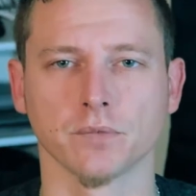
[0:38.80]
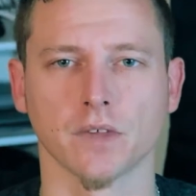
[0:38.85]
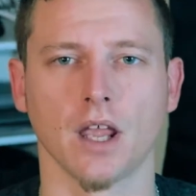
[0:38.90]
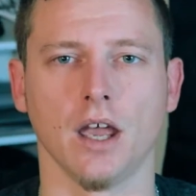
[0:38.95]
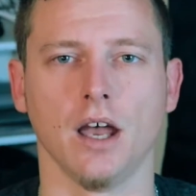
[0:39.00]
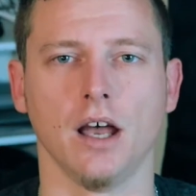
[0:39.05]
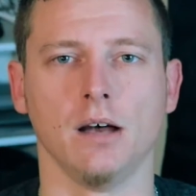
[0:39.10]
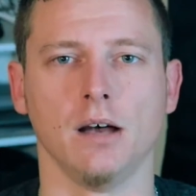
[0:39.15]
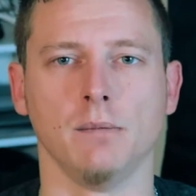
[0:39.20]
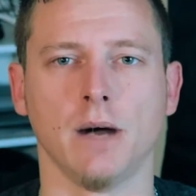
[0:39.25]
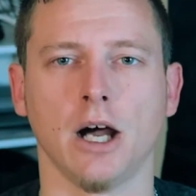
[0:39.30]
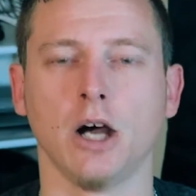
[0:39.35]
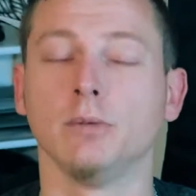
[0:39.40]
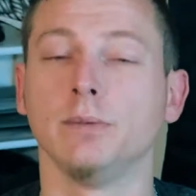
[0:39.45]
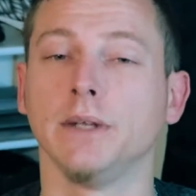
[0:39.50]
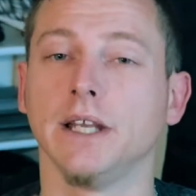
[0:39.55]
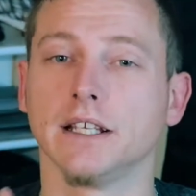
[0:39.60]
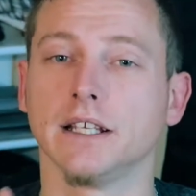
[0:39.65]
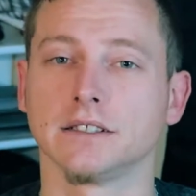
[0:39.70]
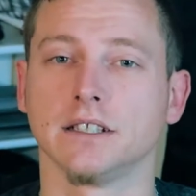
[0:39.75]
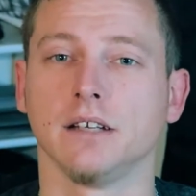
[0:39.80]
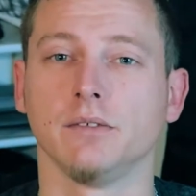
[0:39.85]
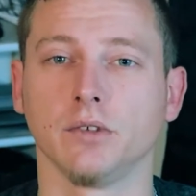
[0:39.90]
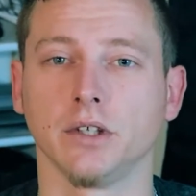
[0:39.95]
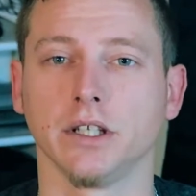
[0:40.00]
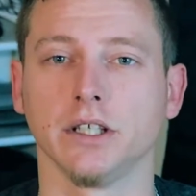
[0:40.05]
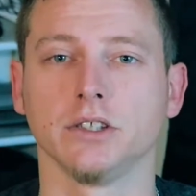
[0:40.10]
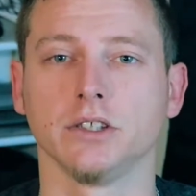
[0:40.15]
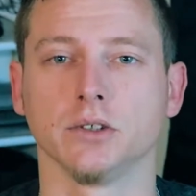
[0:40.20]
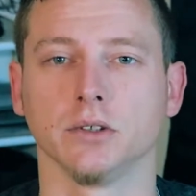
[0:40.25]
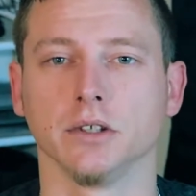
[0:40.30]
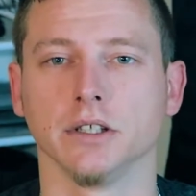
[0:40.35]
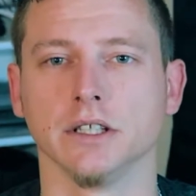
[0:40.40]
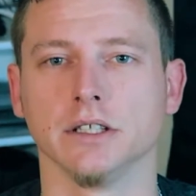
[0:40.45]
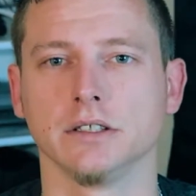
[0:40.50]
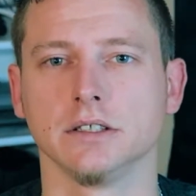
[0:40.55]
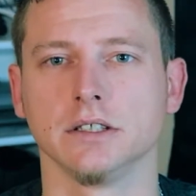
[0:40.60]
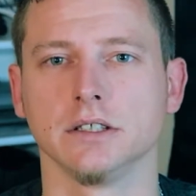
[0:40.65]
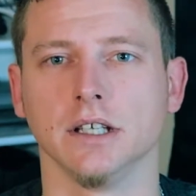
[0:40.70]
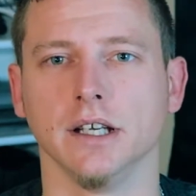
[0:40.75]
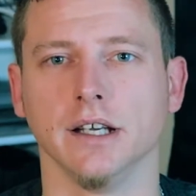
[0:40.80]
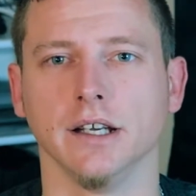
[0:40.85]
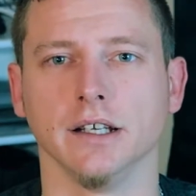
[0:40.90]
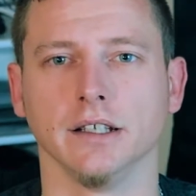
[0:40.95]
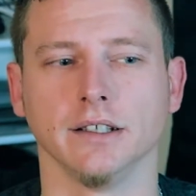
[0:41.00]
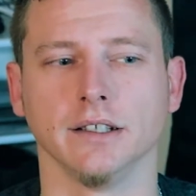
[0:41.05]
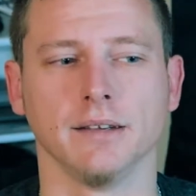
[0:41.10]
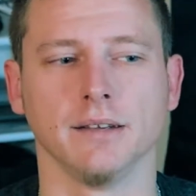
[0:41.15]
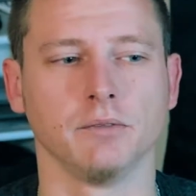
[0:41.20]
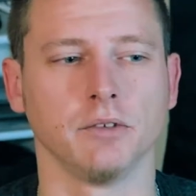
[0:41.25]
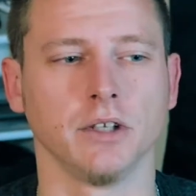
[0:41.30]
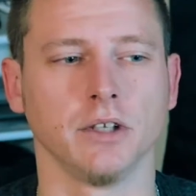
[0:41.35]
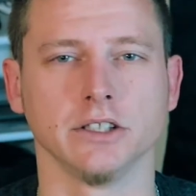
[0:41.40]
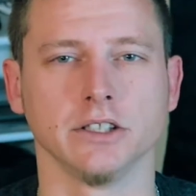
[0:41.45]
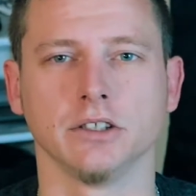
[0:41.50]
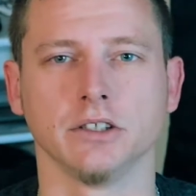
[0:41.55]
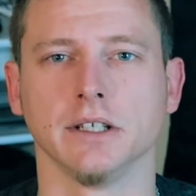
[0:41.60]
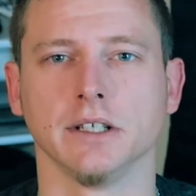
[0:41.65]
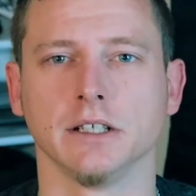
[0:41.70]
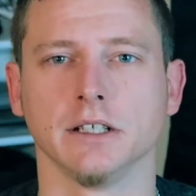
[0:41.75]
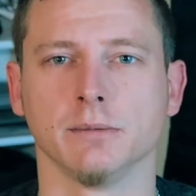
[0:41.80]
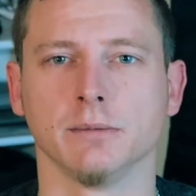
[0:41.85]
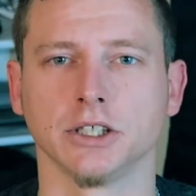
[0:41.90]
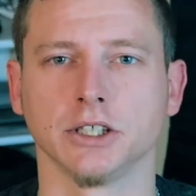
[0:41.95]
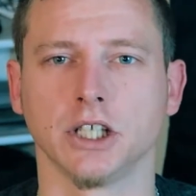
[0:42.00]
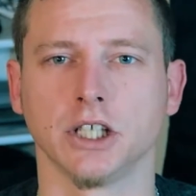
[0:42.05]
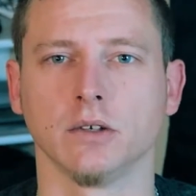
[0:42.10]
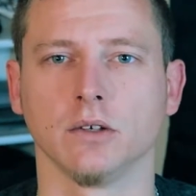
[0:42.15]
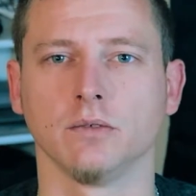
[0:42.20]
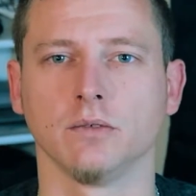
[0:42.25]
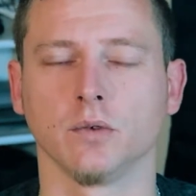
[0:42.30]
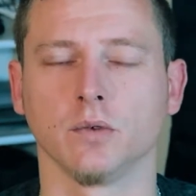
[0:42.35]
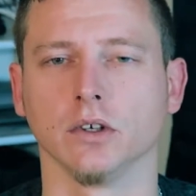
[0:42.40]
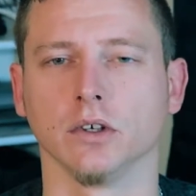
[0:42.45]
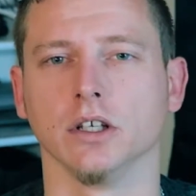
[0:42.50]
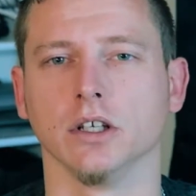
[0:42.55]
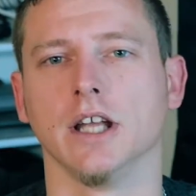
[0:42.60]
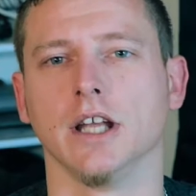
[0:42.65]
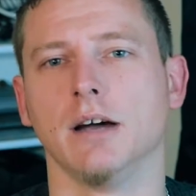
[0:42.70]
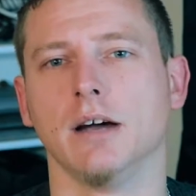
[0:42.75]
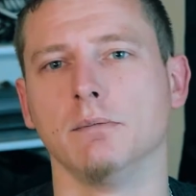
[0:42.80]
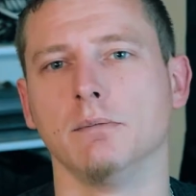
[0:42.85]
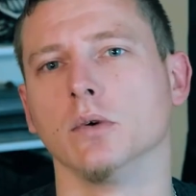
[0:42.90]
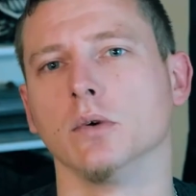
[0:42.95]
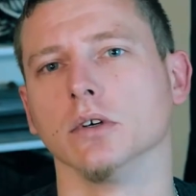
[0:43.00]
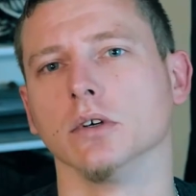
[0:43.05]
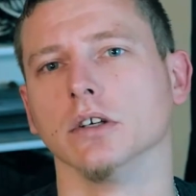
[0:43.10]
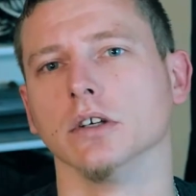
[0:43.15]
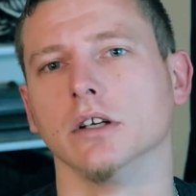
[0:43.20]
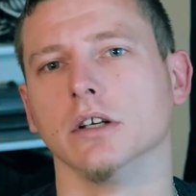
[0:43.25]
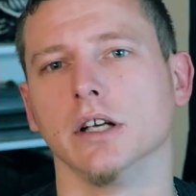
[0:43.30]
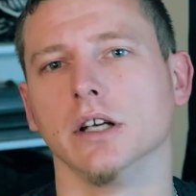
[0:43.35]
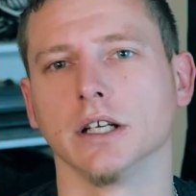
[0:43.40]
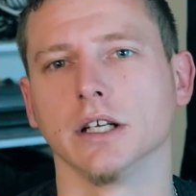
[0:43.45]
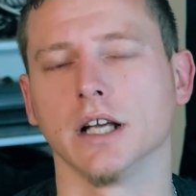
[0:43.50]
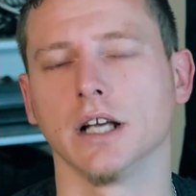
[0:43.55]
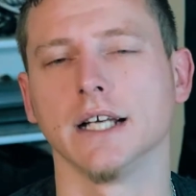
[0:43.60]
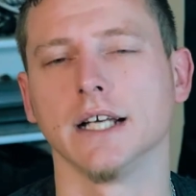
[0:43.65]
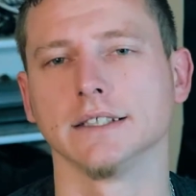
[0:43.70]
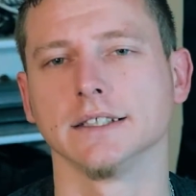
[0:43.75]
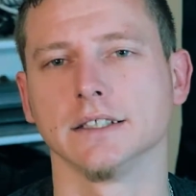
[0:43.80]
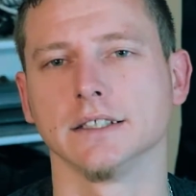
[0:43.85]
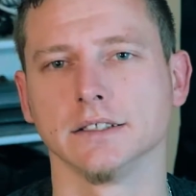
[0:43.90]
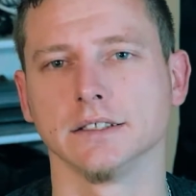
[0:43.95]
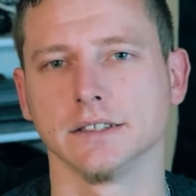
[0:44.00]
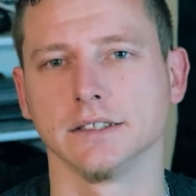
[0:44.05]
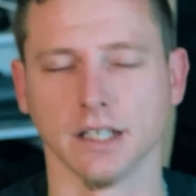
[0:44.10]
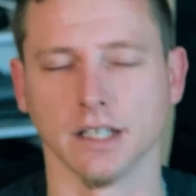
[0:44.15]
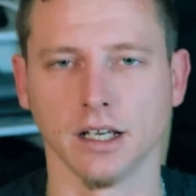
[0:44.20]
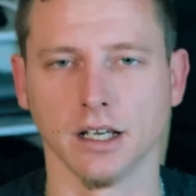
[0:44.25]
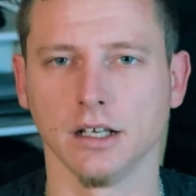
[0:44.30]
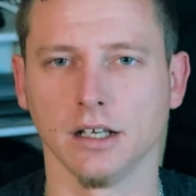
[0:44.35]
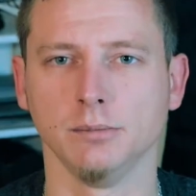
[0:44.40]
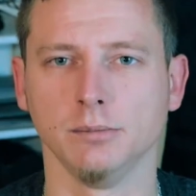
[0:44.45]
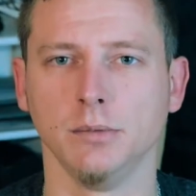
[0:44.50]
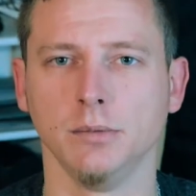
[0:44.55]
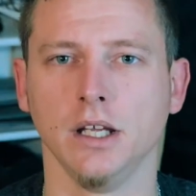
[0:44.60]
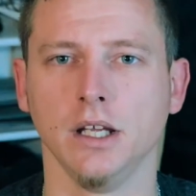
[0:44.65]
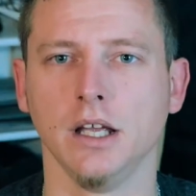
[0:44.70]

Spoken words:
I hope you guys definitely enjoy this. Definitely tune into my channel for a lot more content to come.